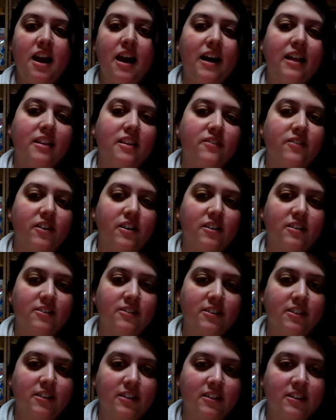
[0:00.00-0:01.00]
I love all
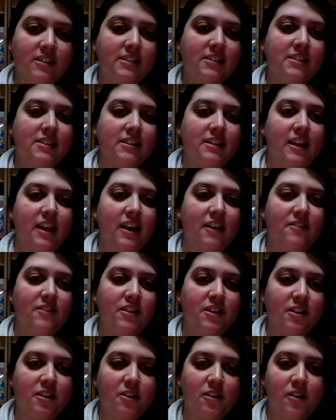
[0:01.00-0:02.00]
dogs. They have
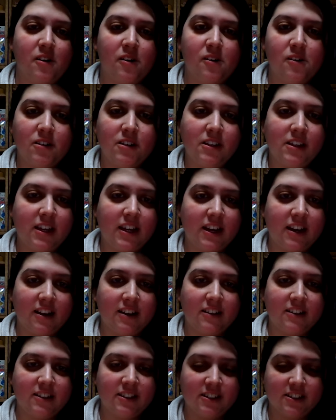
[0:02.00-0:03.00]
their own
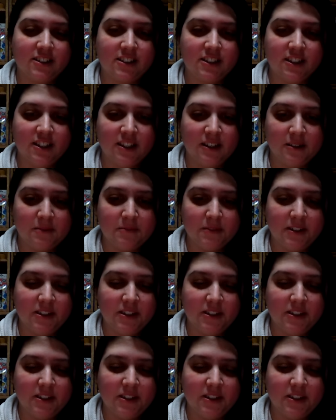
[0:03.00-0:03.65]
character to them.